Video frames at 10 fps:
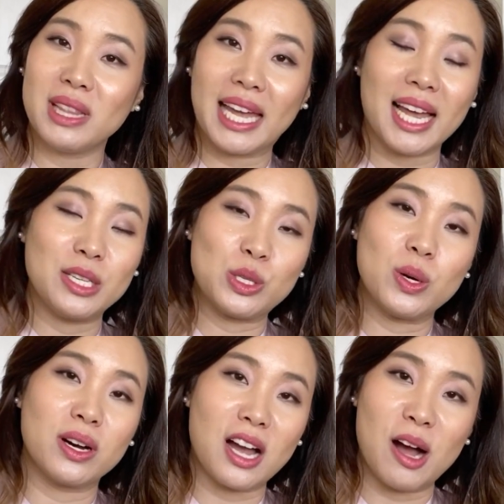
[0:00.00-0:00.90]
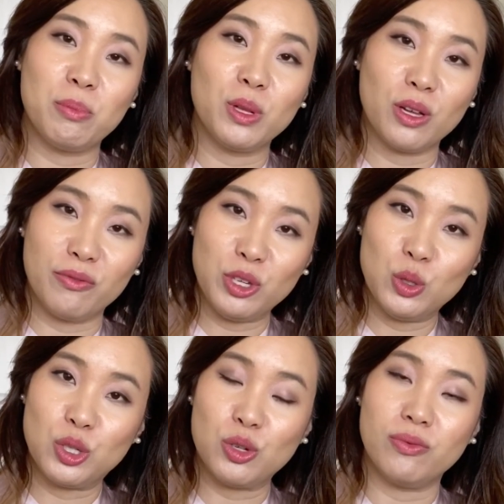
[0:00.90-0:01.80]
Like, I saw a couple of
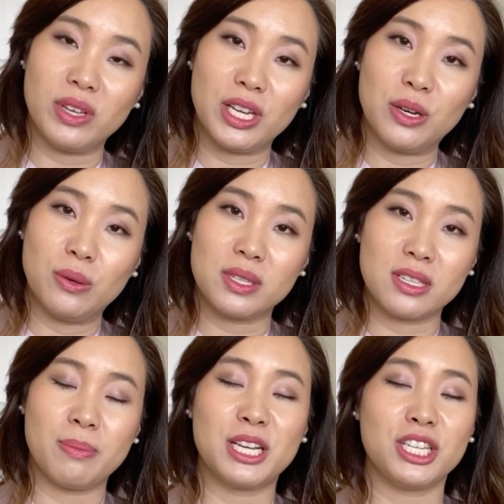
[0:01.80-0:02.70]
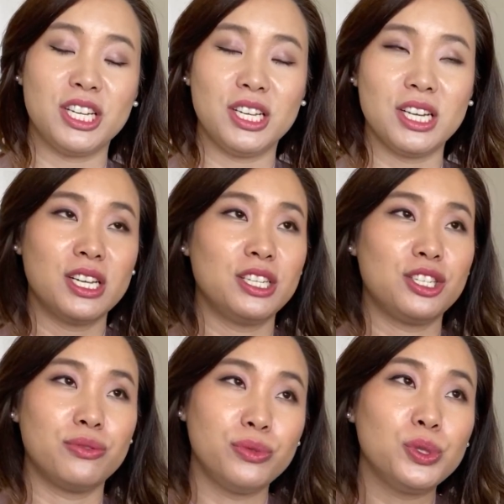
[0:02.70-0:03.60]
YouTube videos, especially
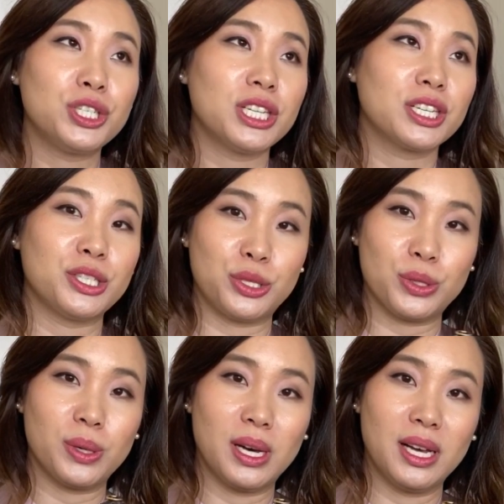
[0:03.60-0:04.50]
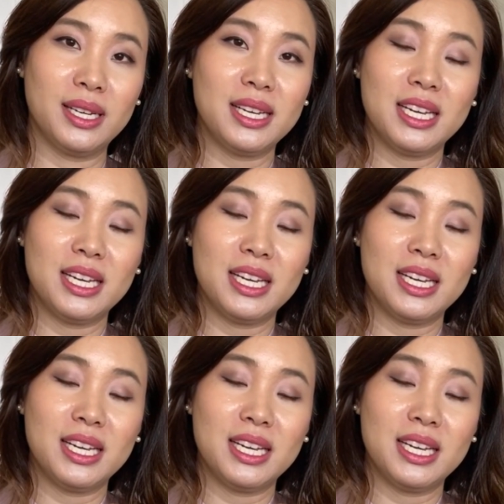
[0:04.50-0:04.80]
Jerusha Couture.